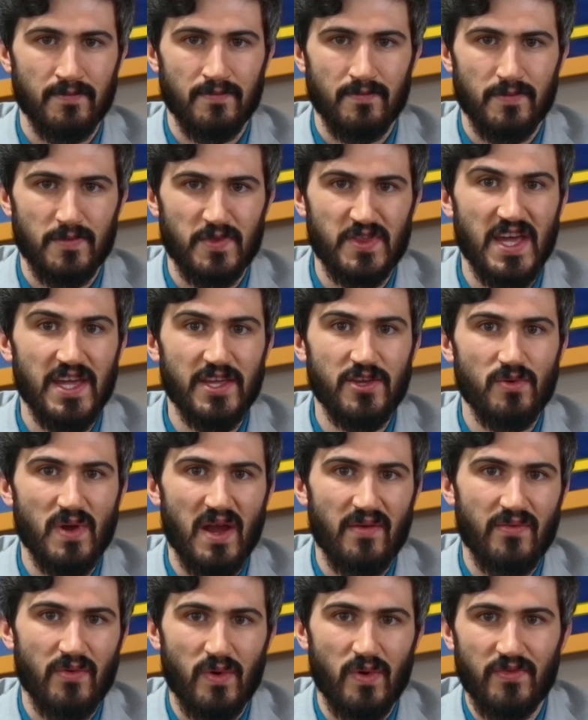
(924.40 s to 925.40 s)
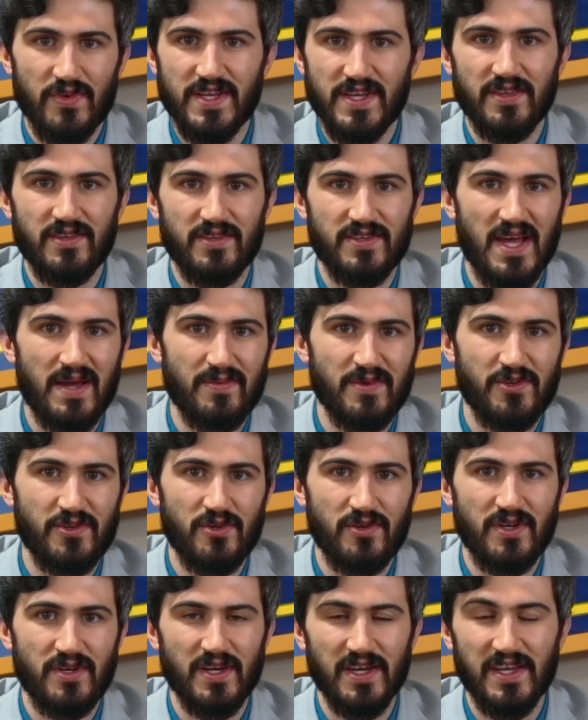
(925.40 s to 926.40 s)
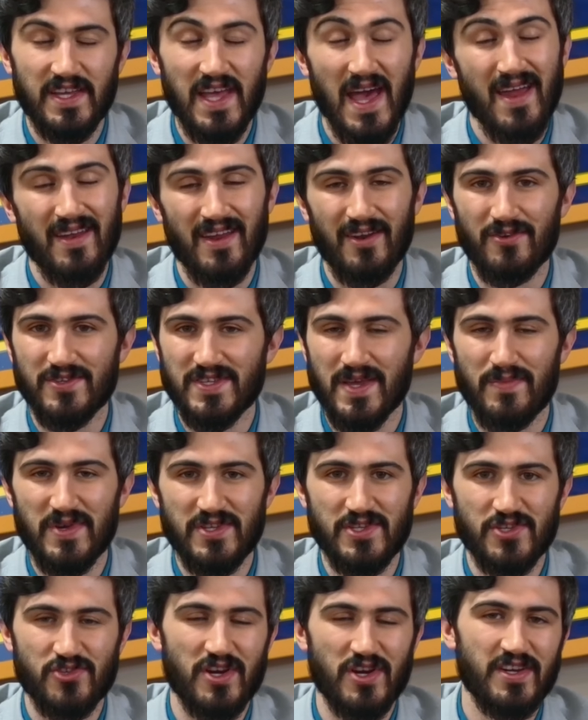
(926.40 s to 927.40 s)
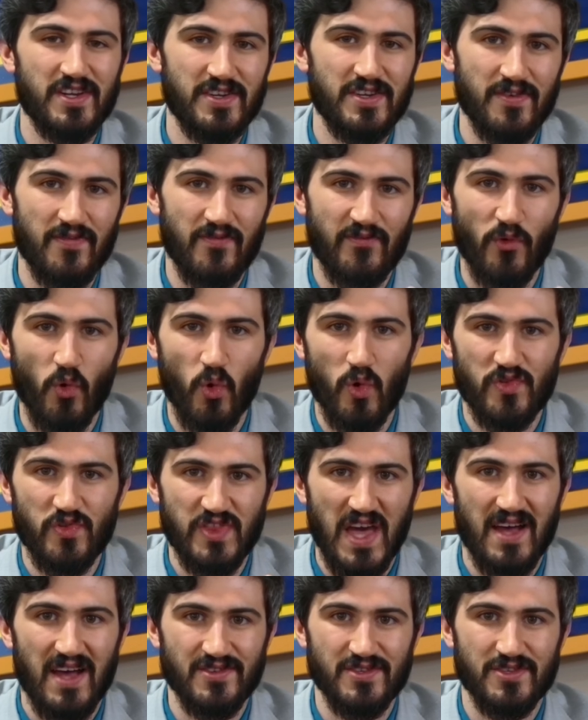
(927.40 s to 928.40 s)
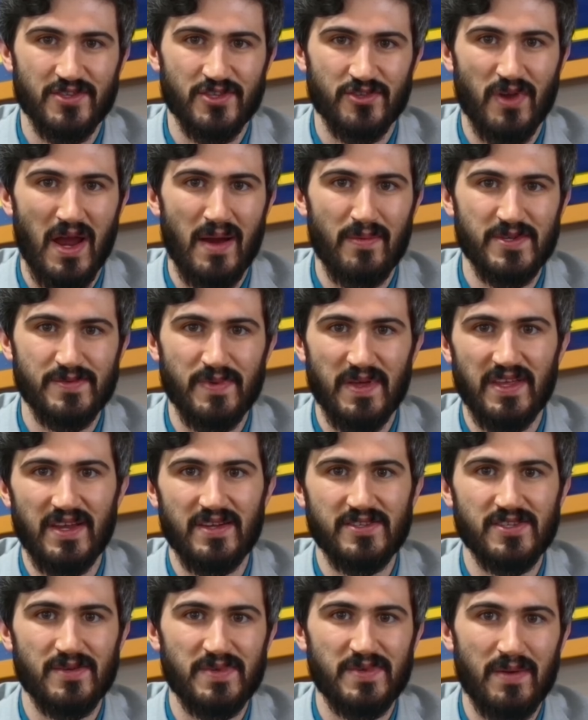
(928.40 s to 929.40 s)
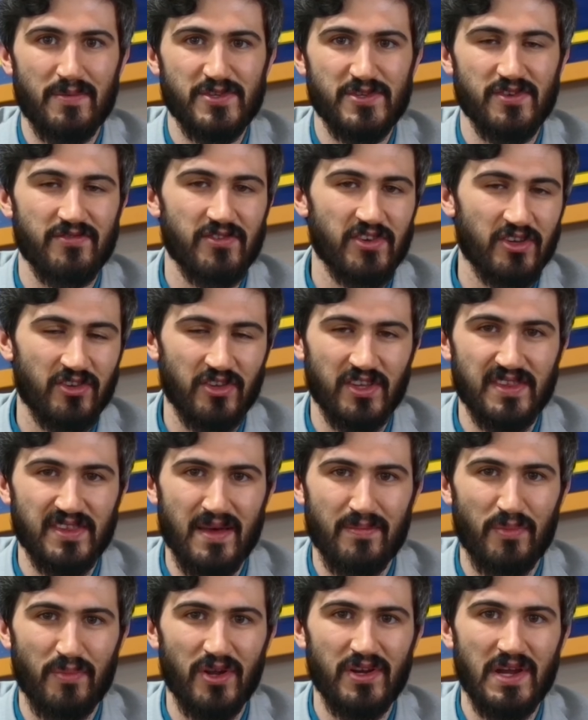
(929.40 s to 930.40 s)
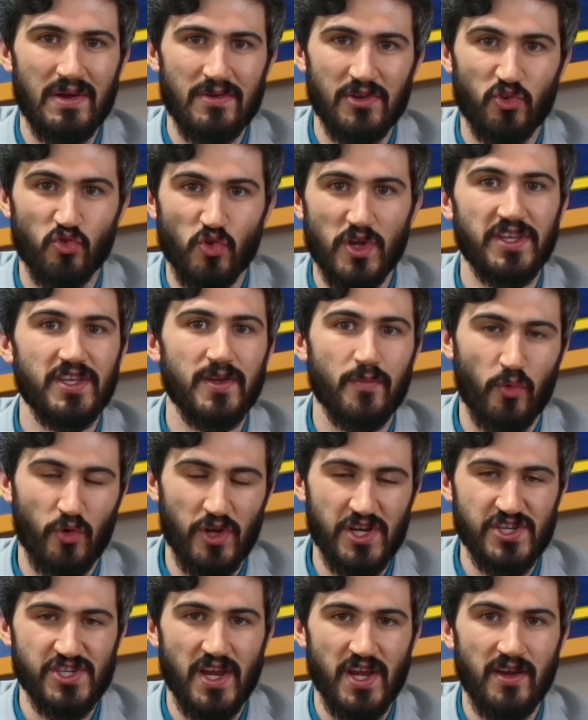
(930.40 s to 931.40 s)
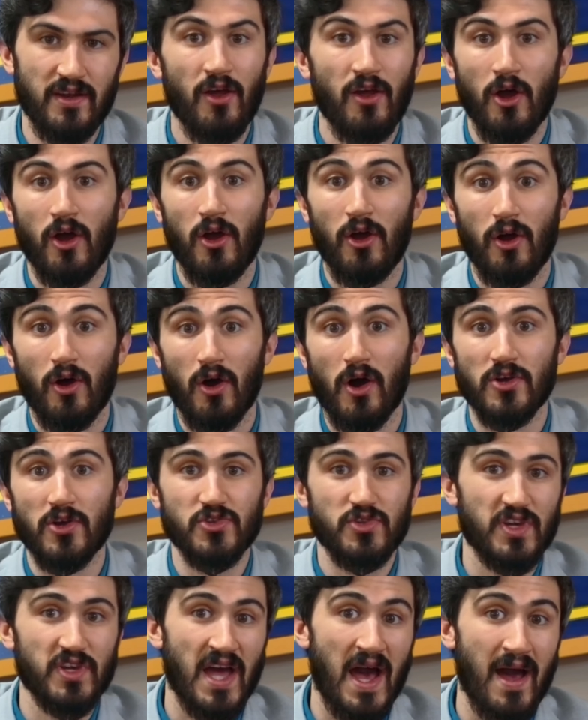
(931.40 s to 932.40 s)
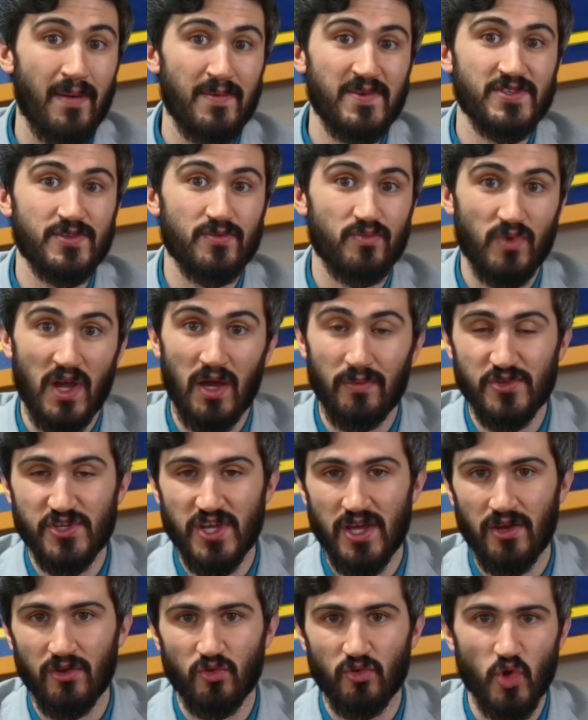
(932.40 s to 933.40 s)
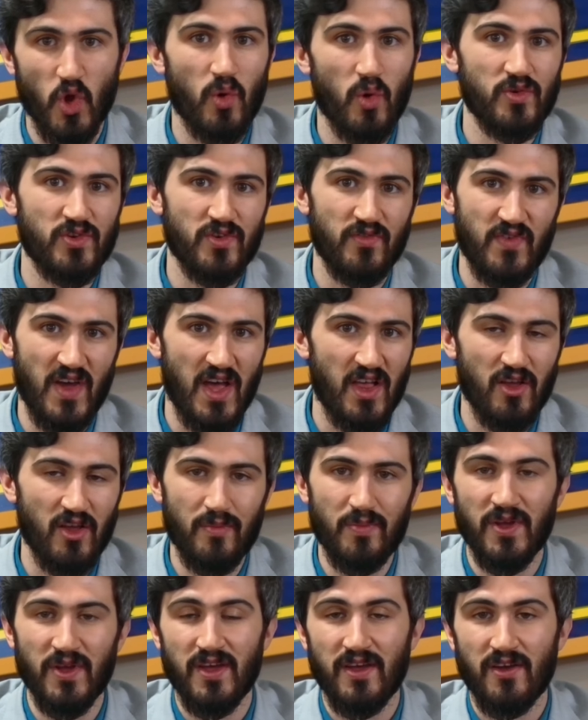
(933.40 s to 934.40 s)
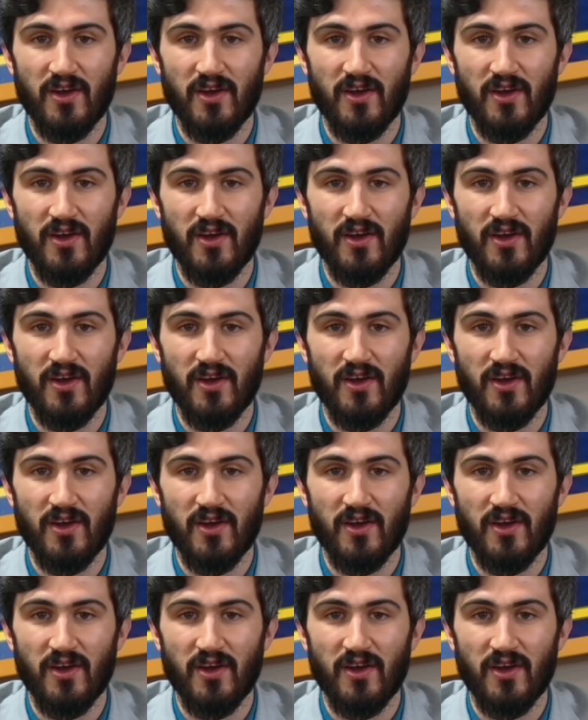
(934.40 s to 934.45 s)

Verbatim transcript: Thank you everyone for taking the time to tune in. Again, I know Sam Bass is trying to get to 4,000 subscribers by the end of September, so if you can click that button, I would greatly appreciate it. Also, the comments help the channel grow and develop.